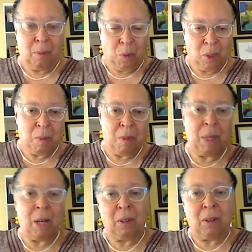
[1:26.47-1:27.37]
fully
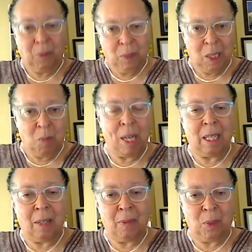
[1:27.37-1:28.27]
prepared, fully
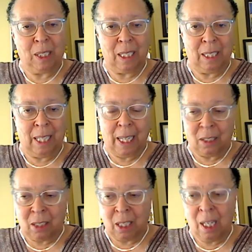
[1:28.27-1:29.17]
ready, fully
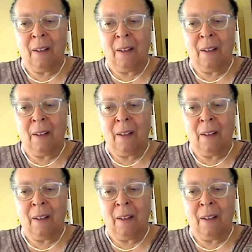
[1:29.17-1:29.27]
engaged.